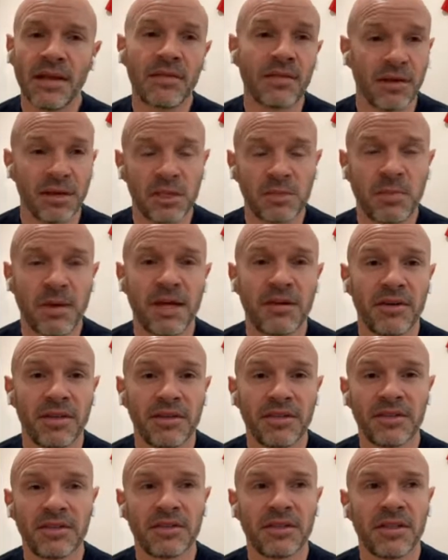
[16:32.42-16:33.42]
They've got
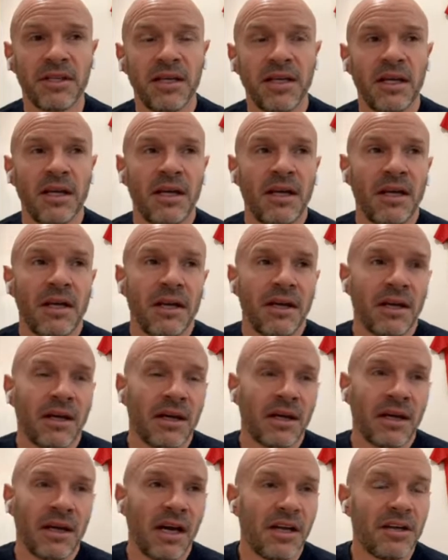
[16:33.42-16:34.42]
experience.
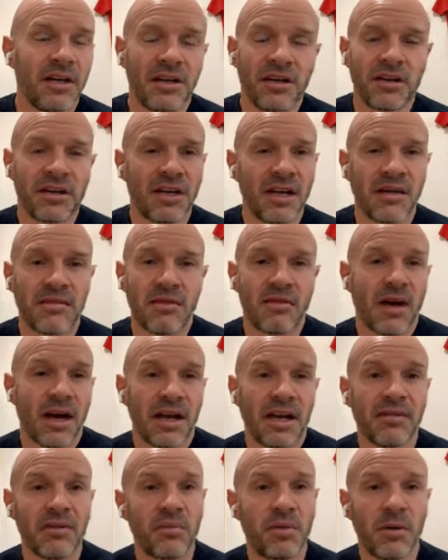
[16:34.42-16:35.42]
And you can never
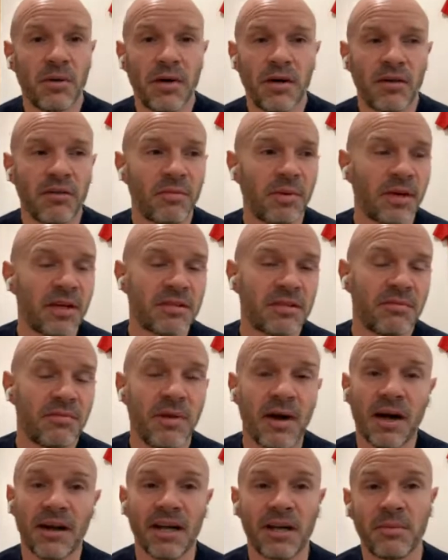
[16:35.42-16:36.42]
write Liverpool off because
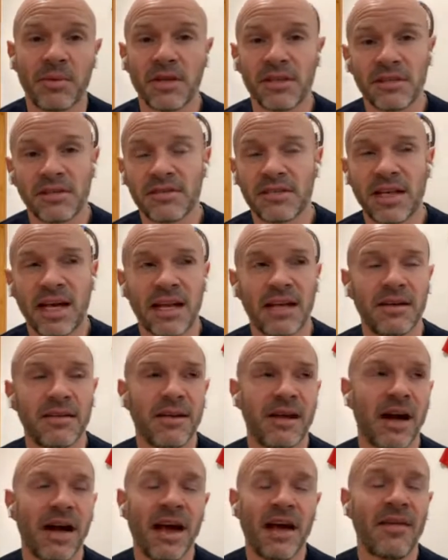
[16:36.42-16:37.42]
of Mane, because of
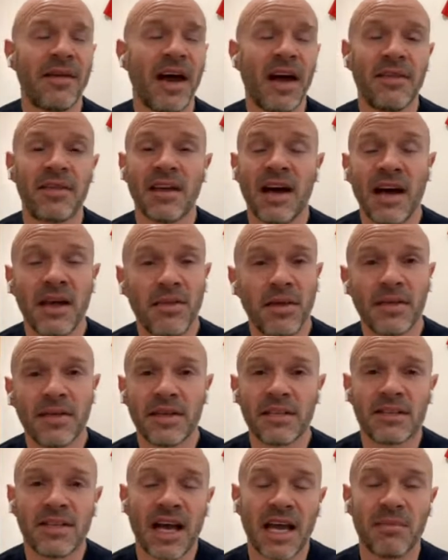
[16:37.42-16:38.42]
Salah. I think
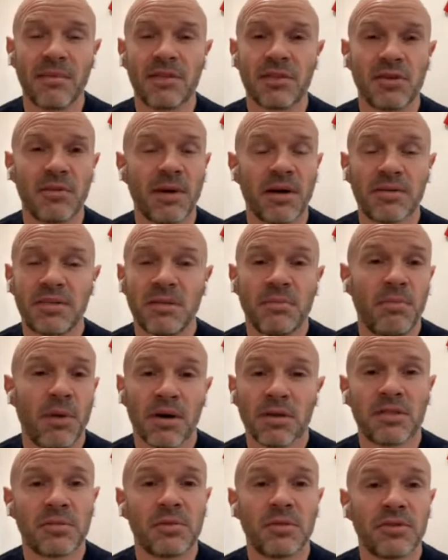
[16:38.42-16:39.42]
this game is almost
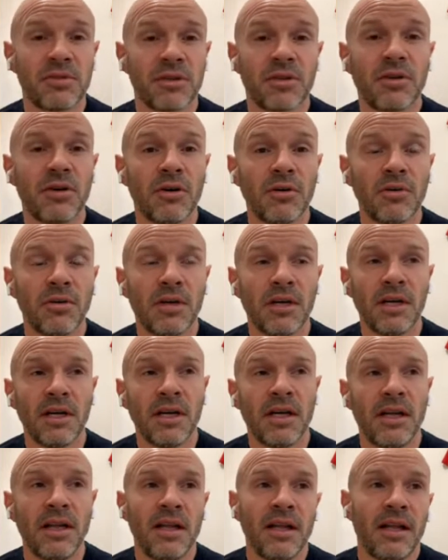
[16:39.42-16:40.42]
impossible to call.
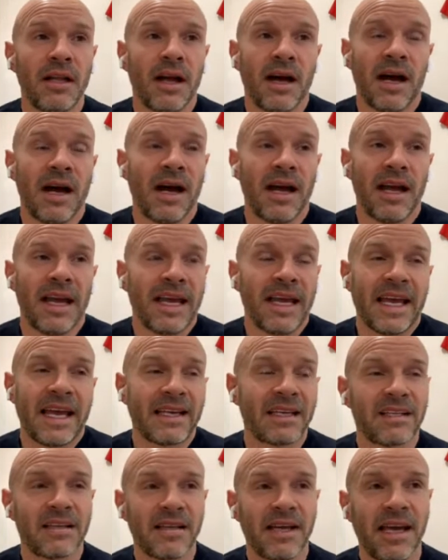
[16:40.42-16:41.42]

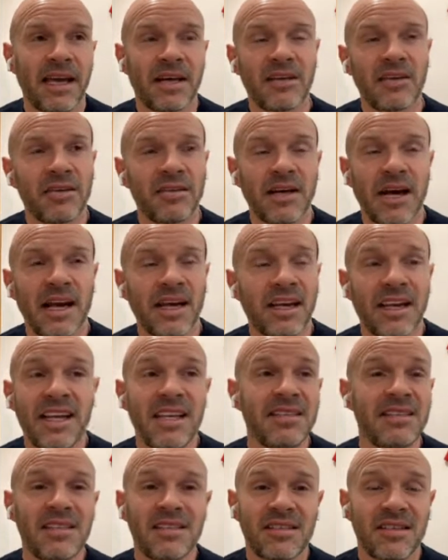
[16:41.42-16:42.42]
I could
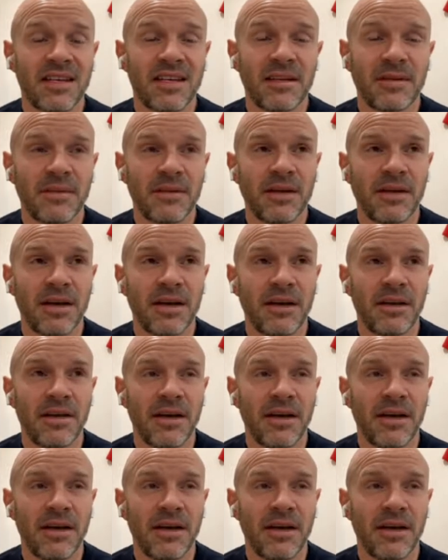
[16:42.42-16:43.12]
easily see it.